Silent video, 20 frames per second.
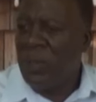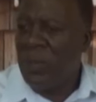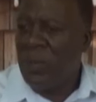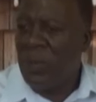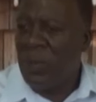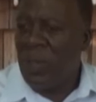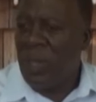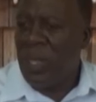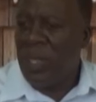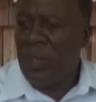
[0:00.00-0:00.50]

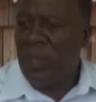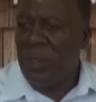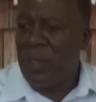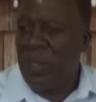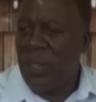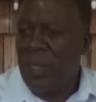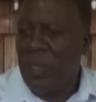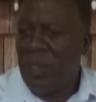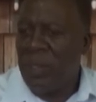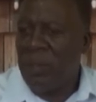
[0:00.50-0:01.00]
So I
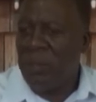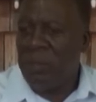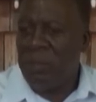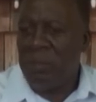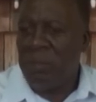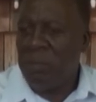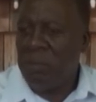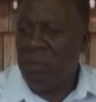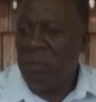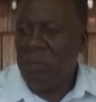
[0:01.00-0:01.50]
said,
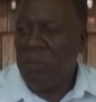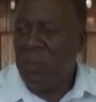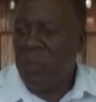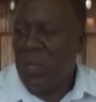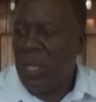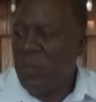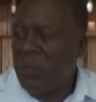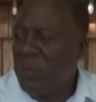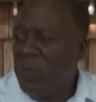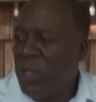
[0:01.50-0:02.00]

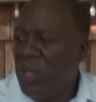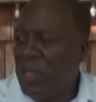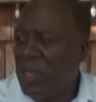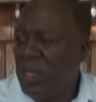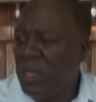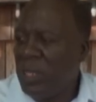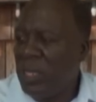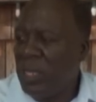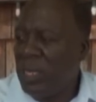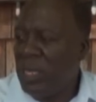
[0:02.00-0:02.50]
what for?
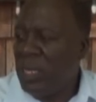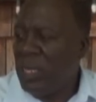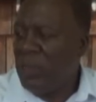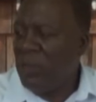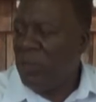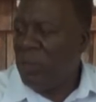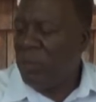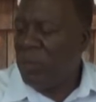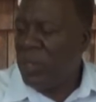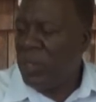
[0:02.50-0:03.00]
Did he
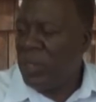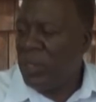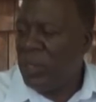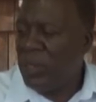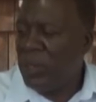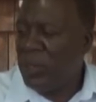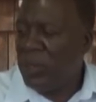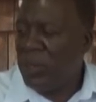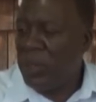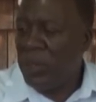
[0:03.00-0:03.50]
leave a
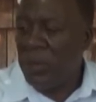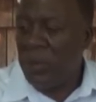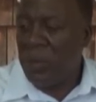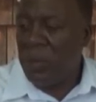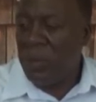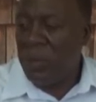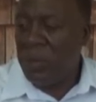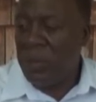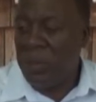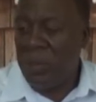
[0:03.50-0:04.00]
message? She said,
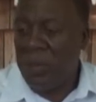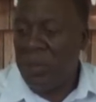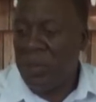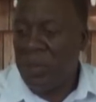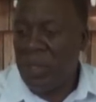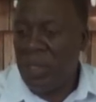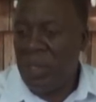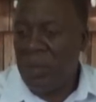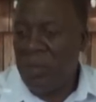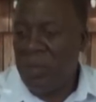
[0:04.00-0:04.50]
no, he
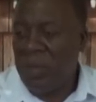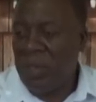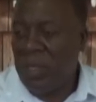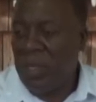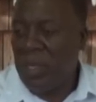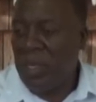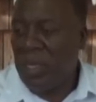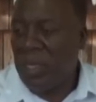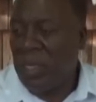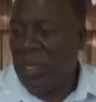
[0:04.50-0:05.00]
just came and
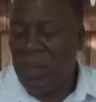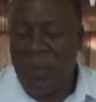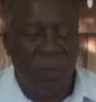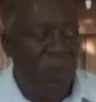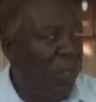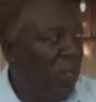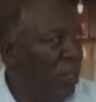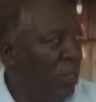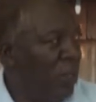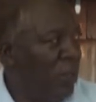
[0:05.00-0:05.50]
said he
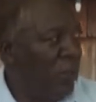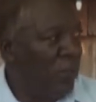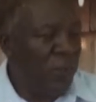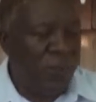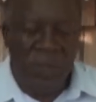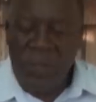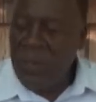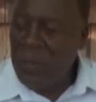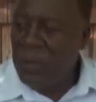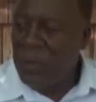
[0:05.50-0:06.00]
wanted to
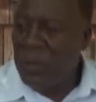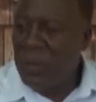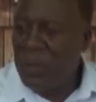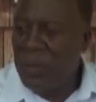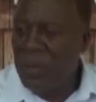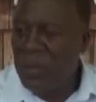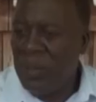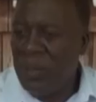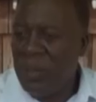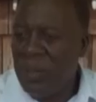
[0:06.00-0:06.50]
see you.
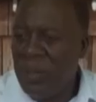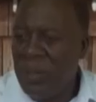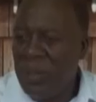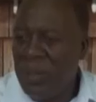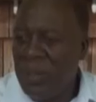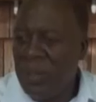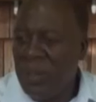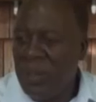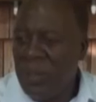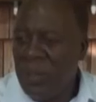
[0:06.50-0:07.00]

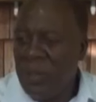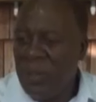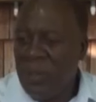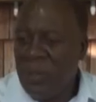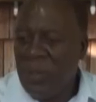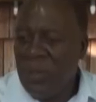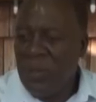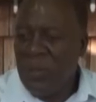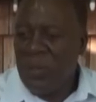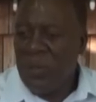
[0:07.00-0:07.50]

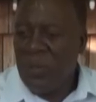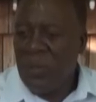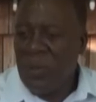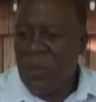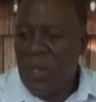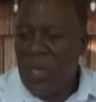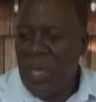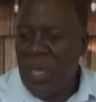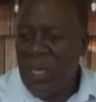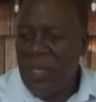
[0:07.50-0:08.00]

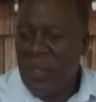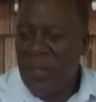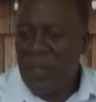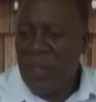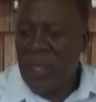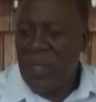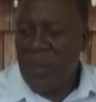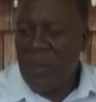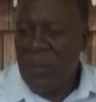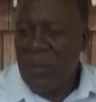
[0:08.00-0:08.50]
So I
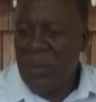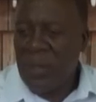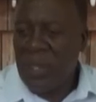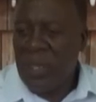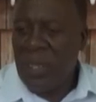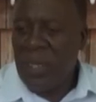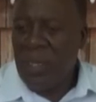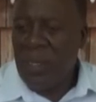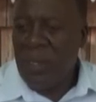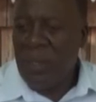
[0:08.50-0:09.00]
said,
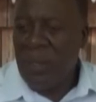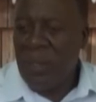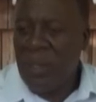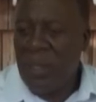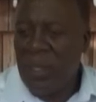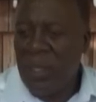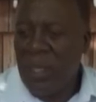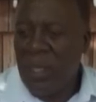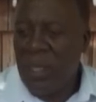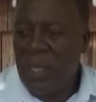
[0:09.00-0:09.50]
okay,
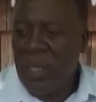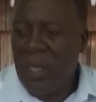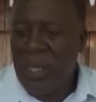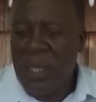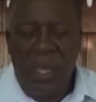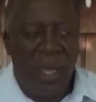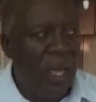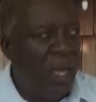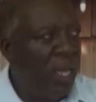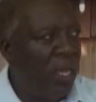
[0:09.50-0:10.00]

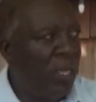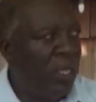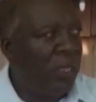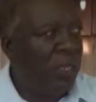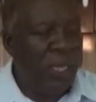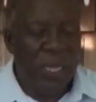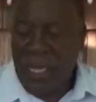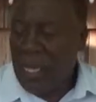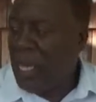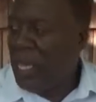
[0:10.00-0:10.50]
I
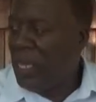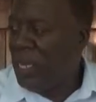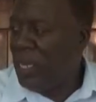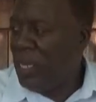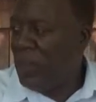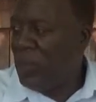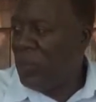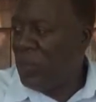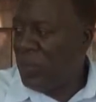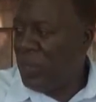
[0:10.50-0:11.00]
think I
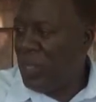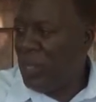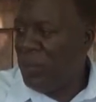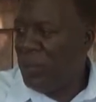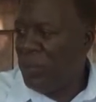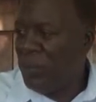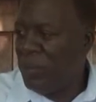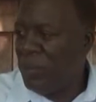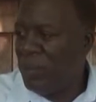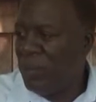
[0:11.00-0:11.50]
need to see
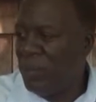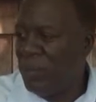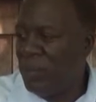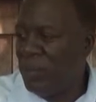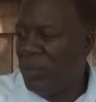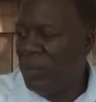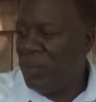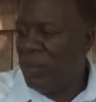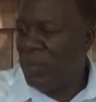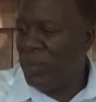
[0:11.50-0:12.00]
him
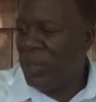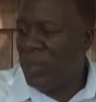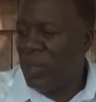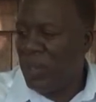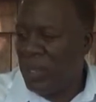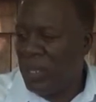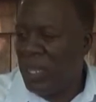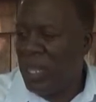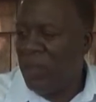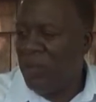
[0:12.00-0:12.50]

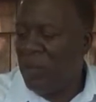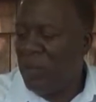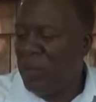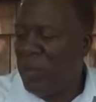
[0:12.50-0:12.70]
because I